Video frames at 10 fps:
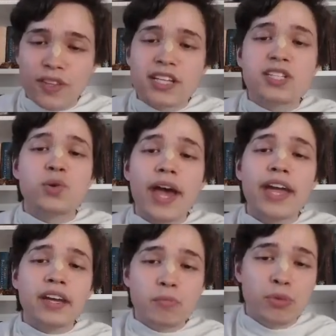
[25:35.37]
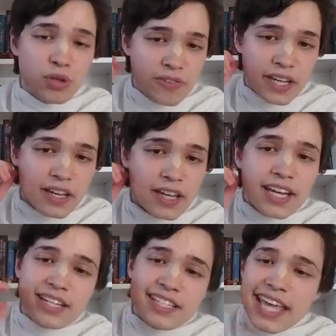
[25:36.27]
Their swaying and moving
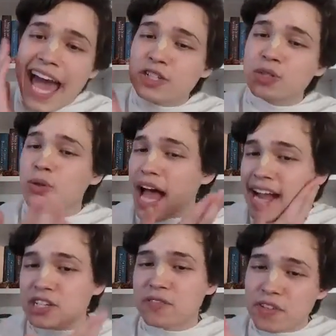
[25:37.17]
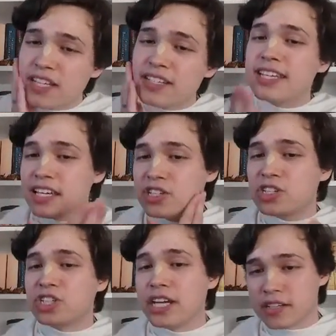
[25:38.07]
is the actual act of kissing his
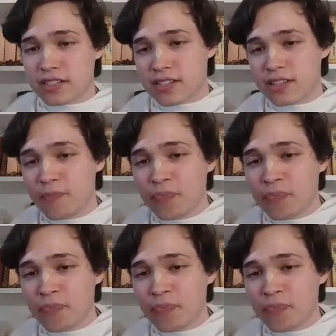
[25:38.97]
cheeks.